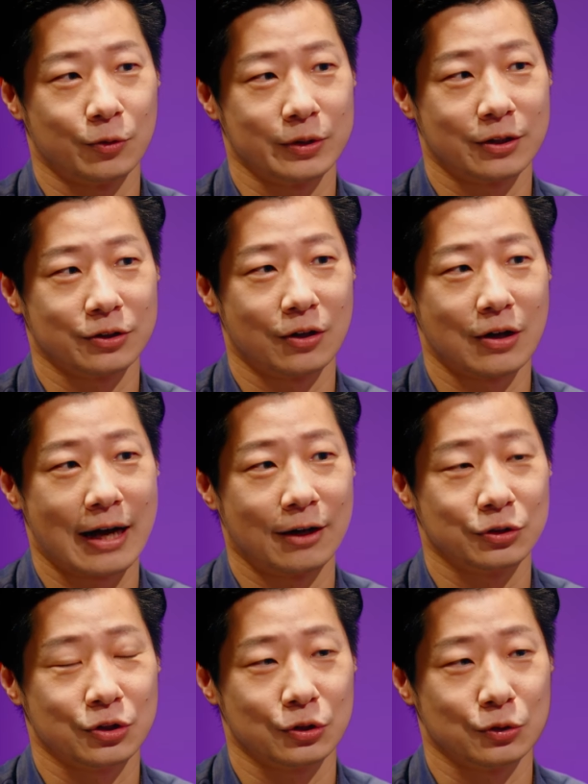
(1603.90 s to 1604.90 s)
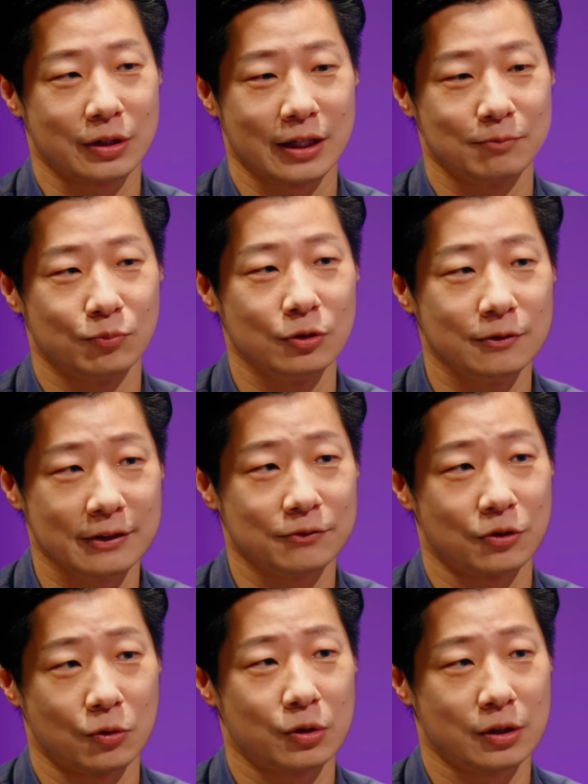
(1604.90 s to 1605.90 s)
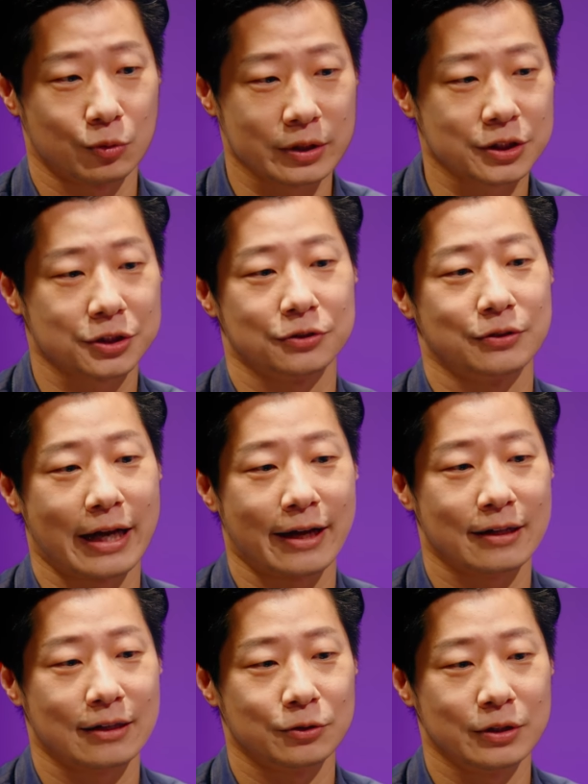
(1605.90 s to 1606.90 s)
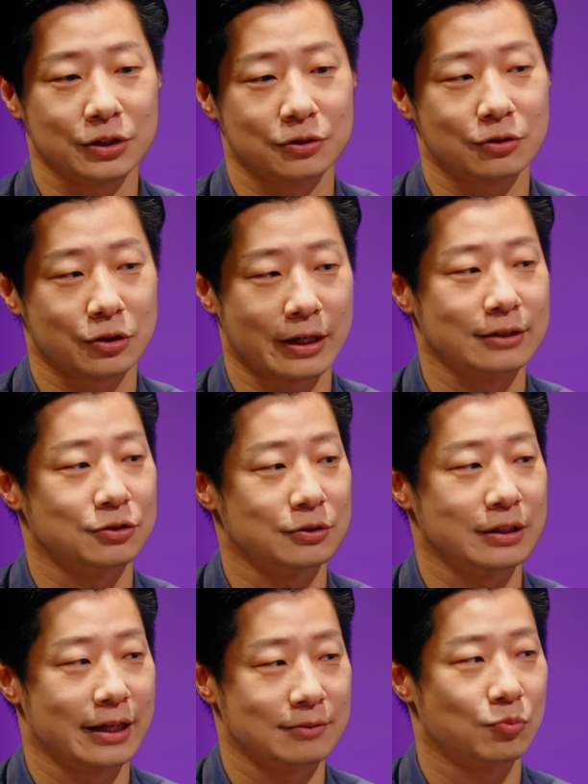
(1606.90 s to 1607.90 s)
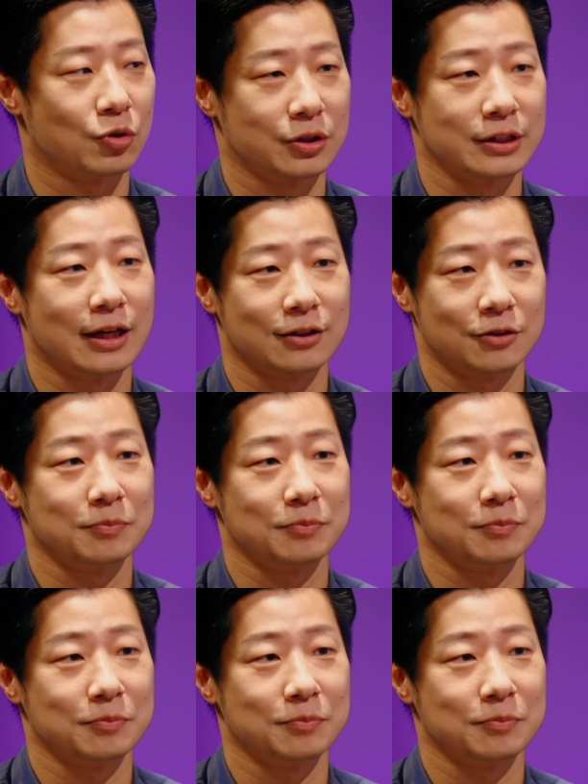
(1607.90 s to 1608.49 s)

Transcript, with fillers: we mm-hmm. don't know how to keep moving forward. We should we should try to get more younger